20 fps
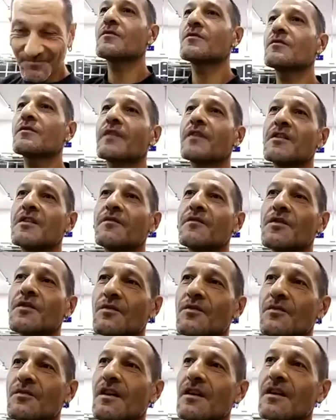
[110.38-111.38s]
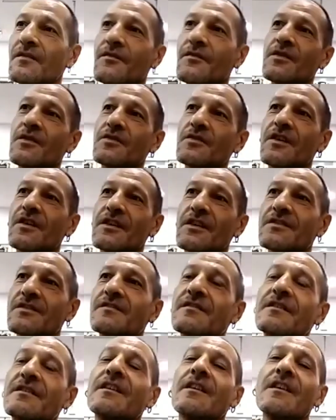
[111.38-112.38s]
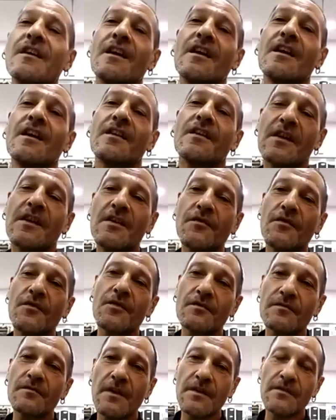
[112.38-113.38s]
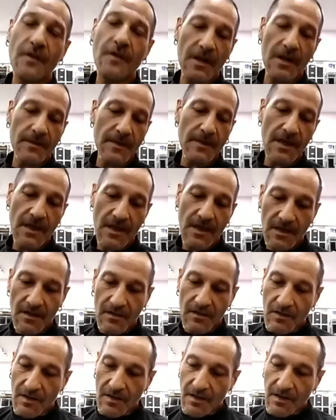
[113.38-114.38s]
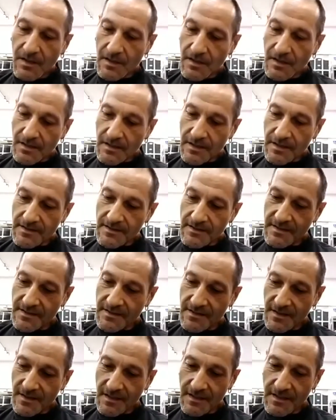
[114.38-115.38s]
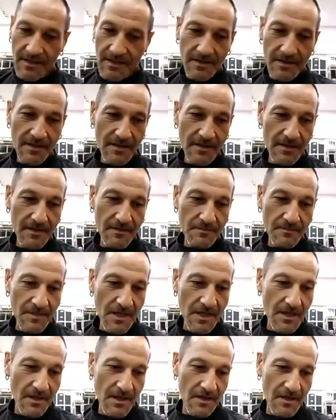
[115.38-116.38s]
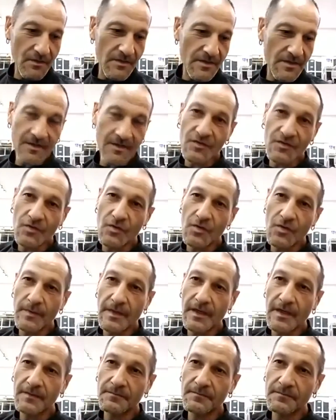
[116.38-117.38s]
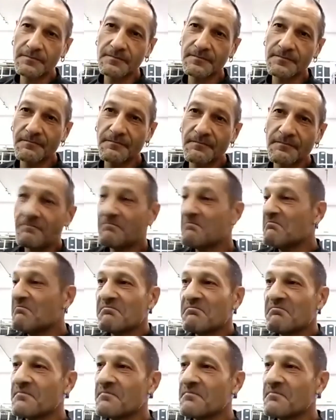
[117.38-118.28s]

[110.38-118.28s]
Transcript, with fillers: Thank you for your, uh, for your introduction. Thank you for inviting me here. Uh, it's, uh, yeah, I always like to talk about uh, um,